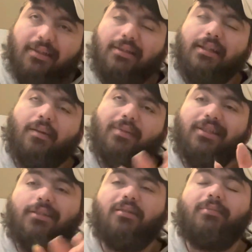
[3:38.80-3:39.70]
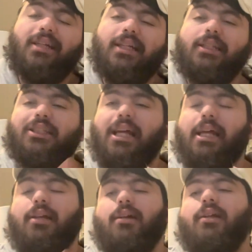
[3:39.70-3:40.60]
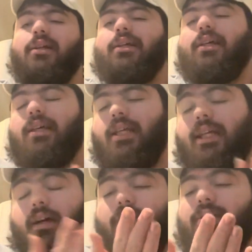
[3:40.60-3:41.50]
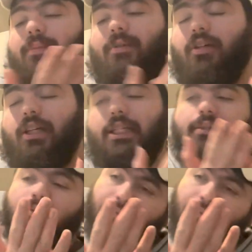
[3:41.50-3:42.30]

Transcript: name is Lil Man Jay. He an upcoming artist.